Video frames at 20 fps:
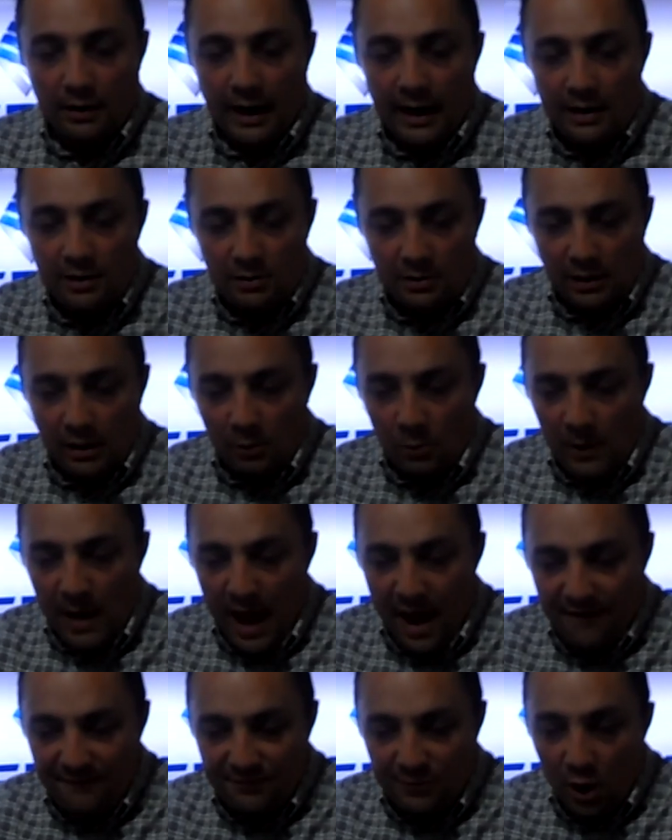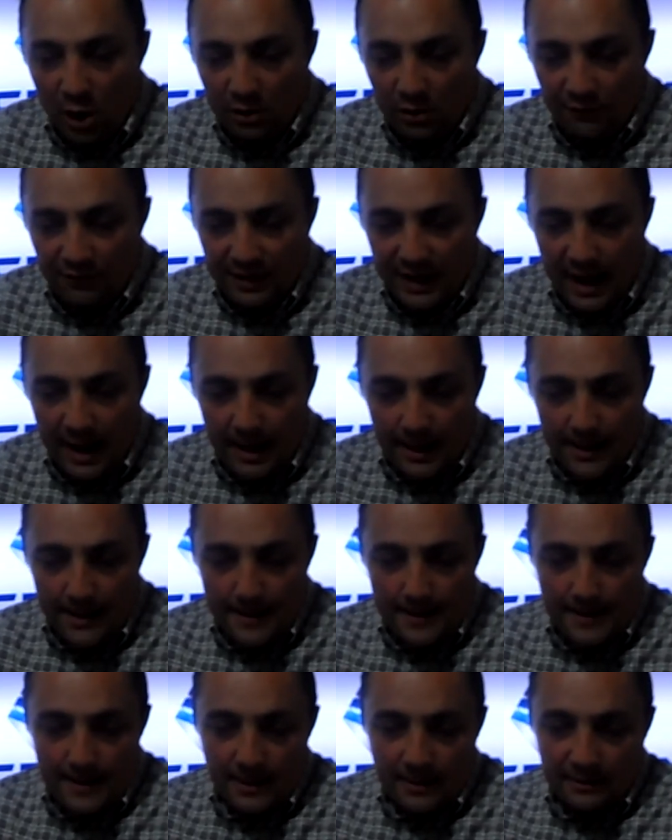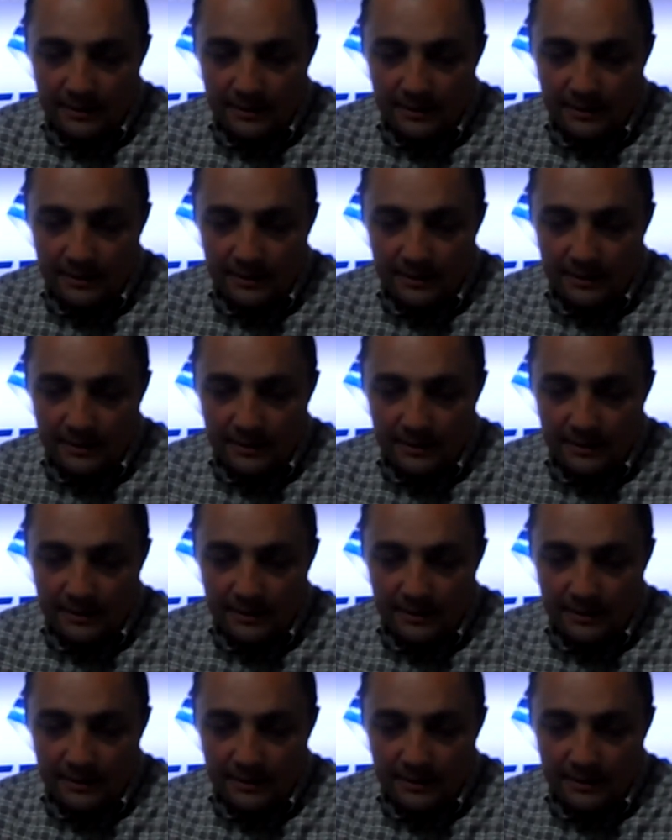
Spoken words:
Okay, we have done over there.